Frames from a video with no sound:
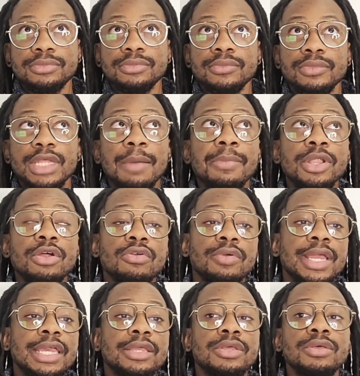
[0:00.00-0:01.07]
I'm going to
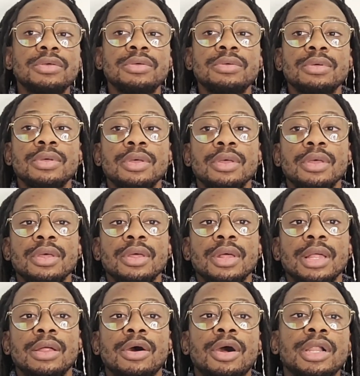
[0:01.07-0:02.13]
rate you
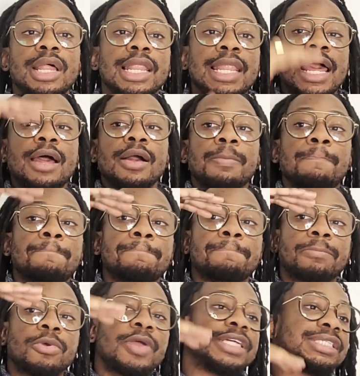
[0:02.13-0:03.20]
on a letter
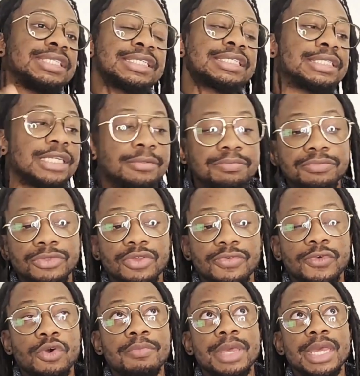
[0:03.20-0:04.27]
grade system, you
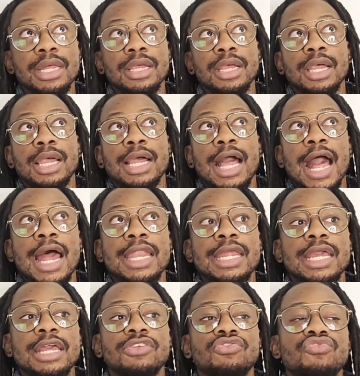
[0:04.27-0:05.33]
feel me? And
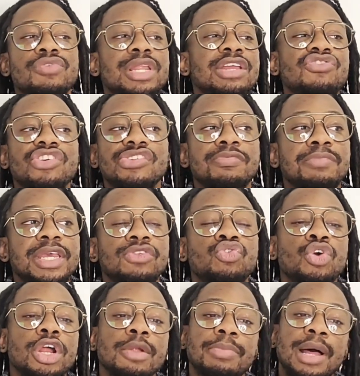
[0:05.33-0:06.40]
it's really just me
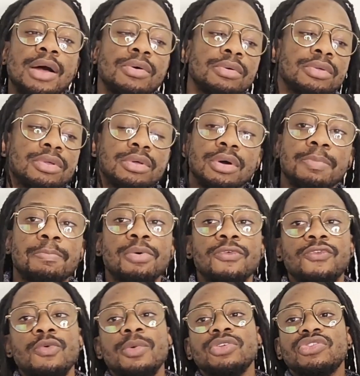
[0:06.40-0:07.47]
talking about your
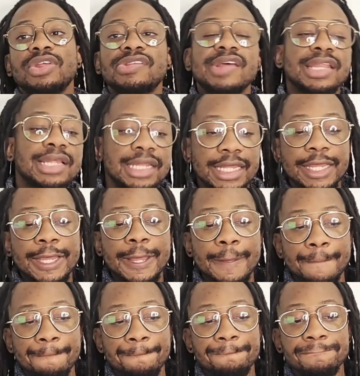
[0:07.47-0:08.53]
performance inside the league,
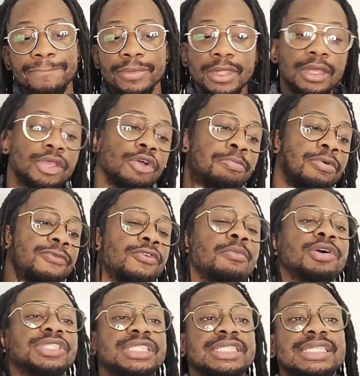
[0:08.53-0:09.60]
your
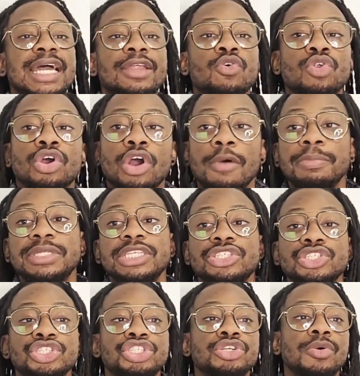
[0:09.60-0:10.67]
performance inside all the
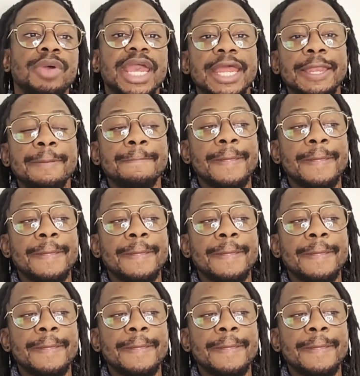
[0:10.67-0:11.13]
competitions you're in.